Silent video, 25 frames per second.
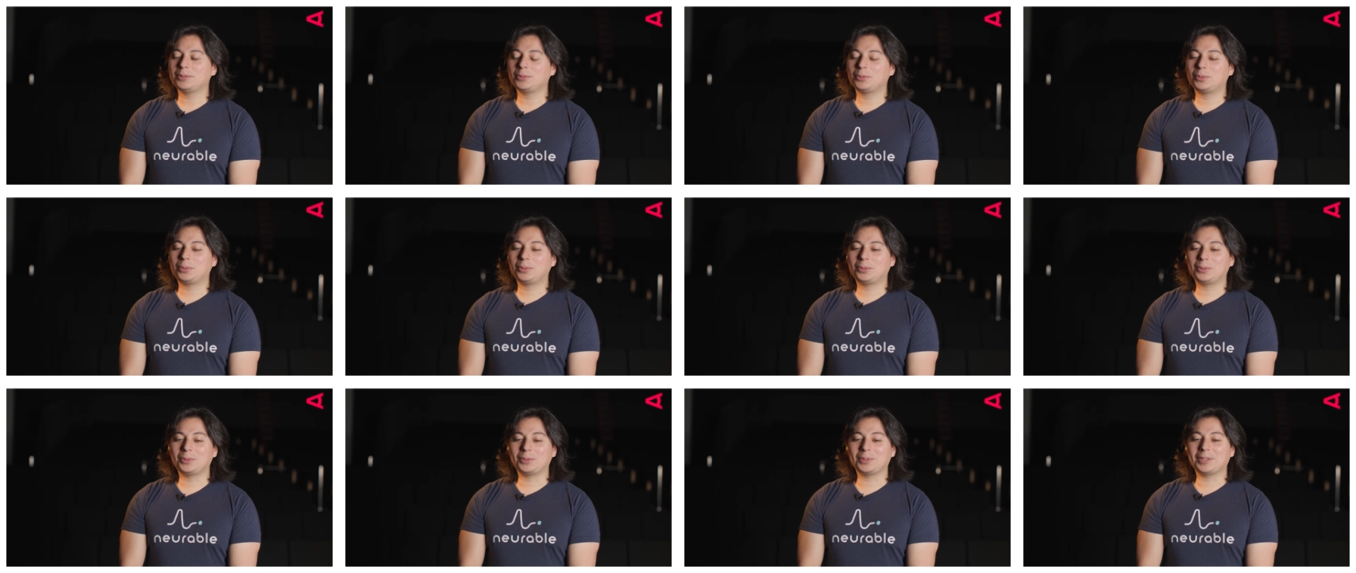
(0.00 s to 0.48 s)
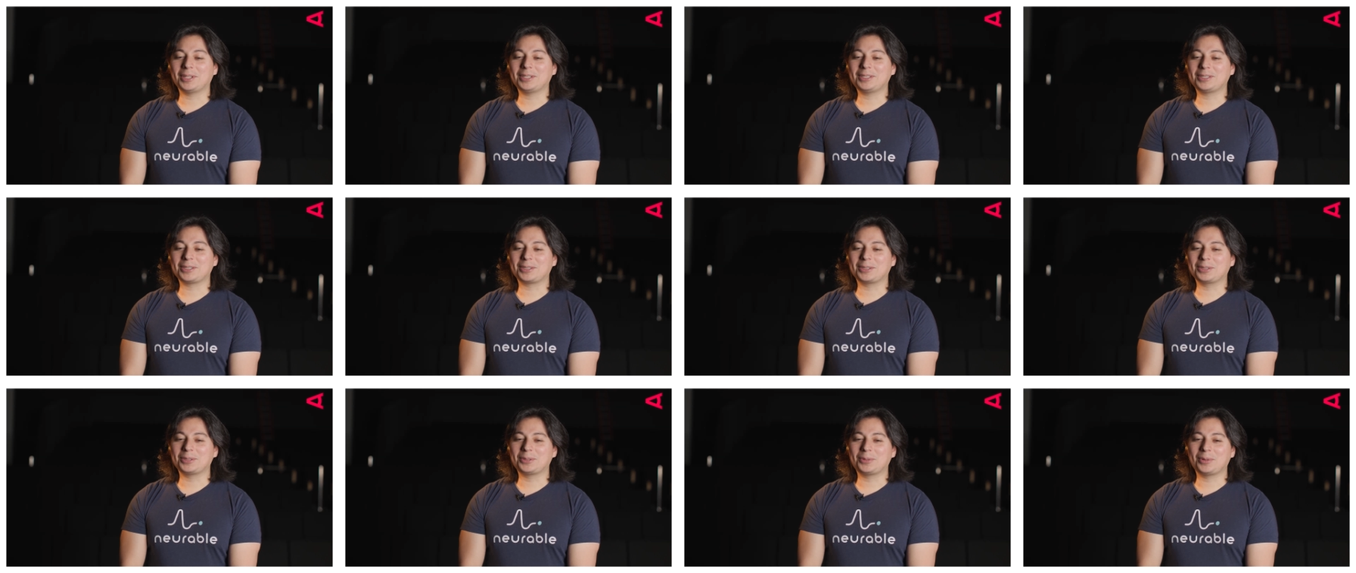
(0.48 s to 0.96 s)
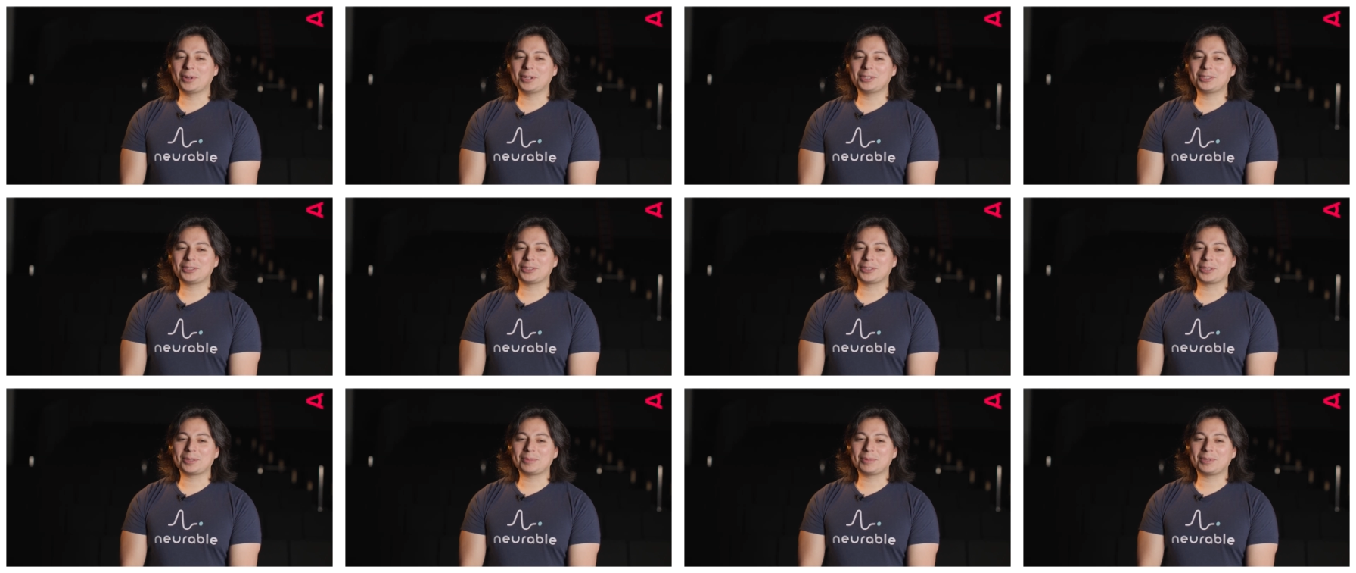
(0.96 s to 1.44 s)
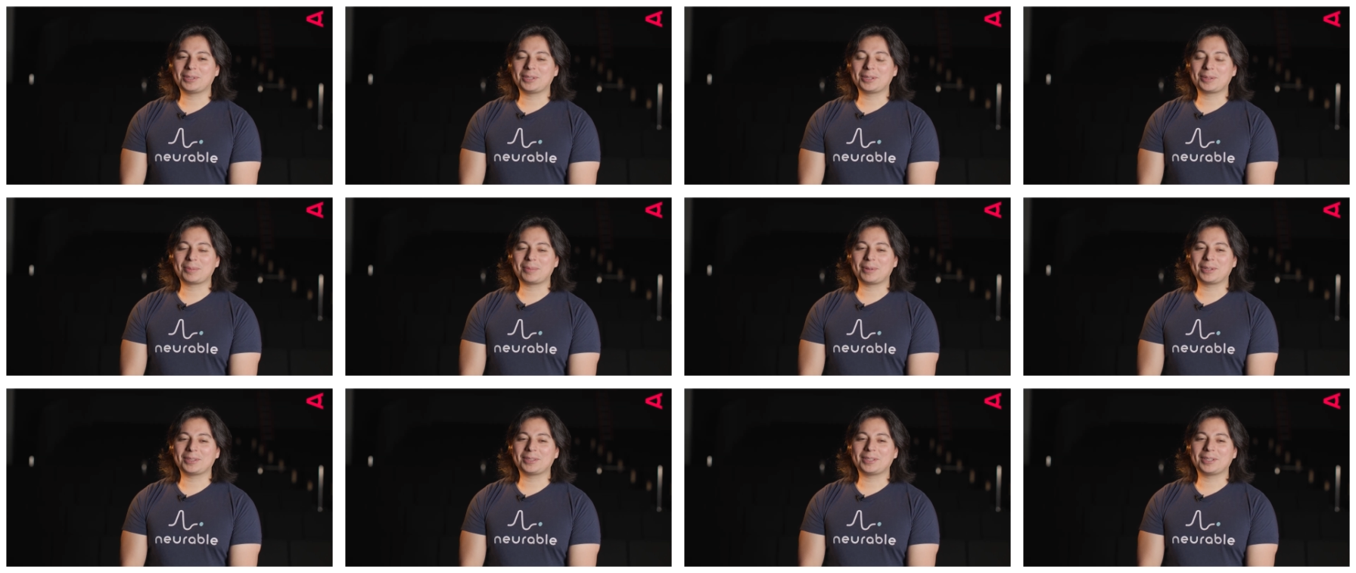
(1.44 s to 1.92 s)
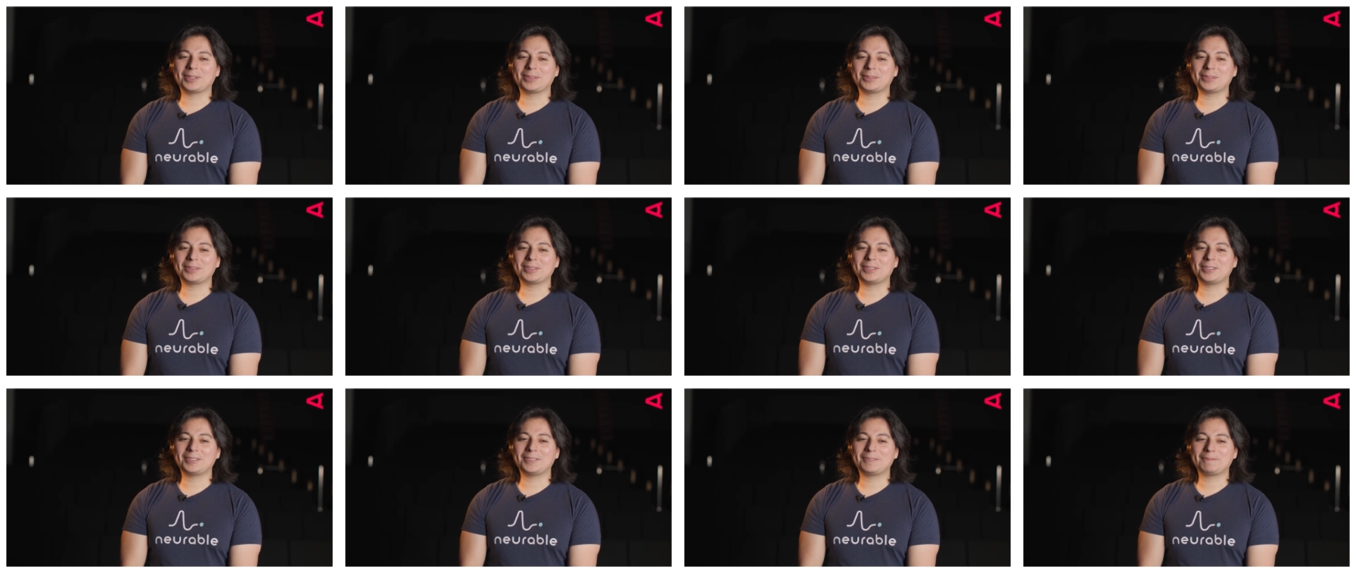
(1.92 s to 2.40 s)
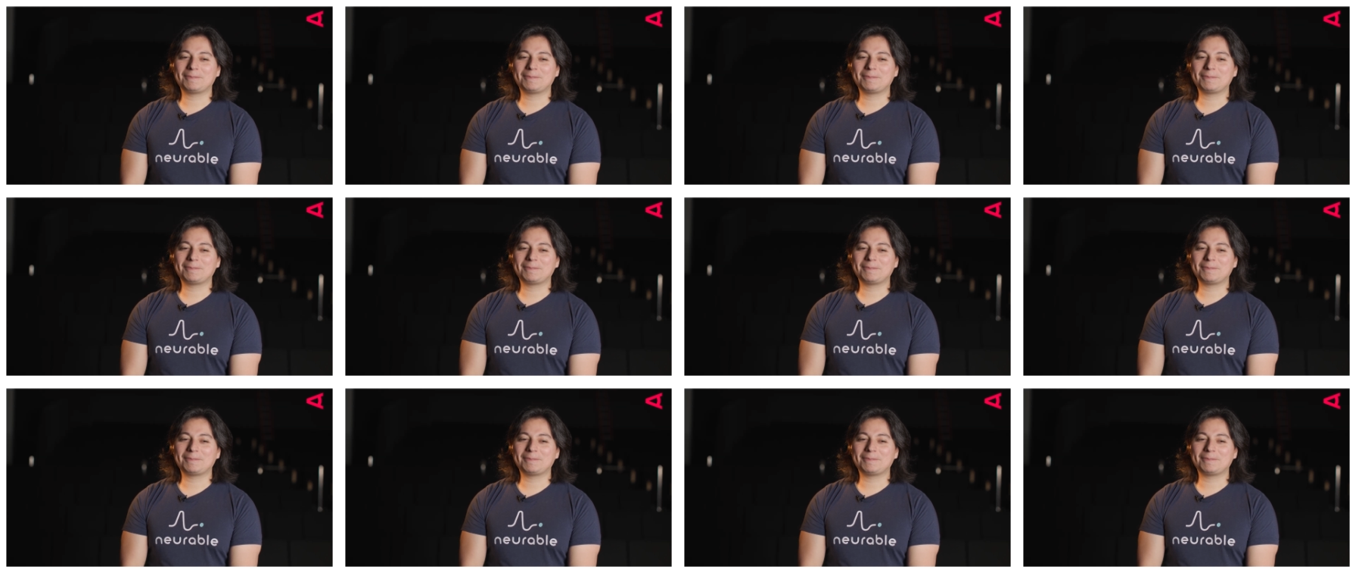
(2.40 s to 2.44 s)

Whew, that's a good question. Let me think about that one.